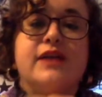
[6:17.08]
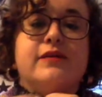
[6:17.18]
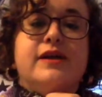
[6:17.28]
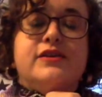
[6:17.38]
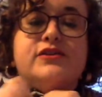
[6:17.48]
it
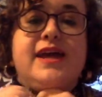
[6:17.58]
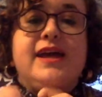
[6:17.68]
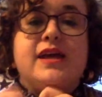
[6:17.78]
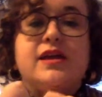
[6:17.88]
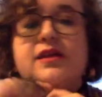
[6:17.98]
around your neck
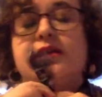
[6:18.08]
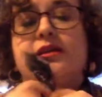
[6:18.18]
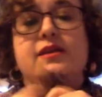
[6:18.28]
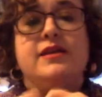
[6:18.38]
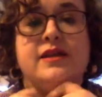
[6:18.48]

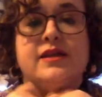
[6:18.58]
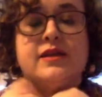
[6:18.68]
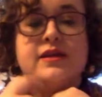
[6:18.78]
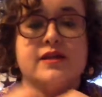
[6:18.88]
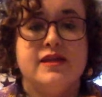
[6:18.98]

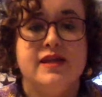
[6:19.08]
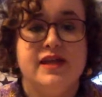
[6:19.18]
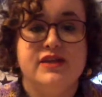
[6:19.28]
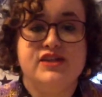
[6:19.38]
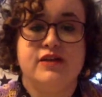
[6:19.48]

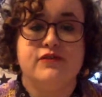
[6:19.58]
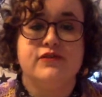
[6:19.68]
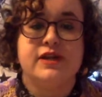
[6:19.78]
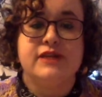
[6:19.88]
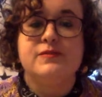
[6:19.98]
and channel
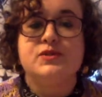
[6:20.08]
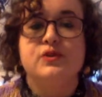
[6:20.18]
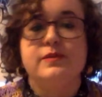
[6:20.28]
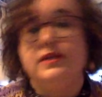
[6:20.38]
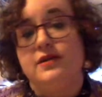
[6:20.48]
Freddy from
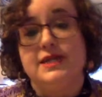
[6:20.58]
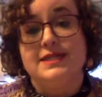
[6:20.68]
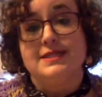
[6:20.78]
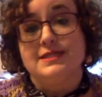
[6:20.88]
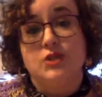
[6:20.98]
Scooby-Doo because
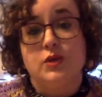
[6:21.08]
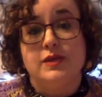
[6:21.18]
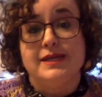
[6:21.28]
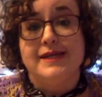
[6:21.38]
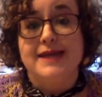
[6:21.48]
it's
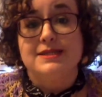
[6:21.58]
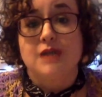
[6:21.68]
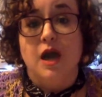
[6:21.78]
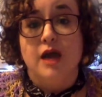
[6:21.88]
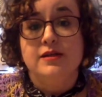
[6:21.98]
totally an ascot.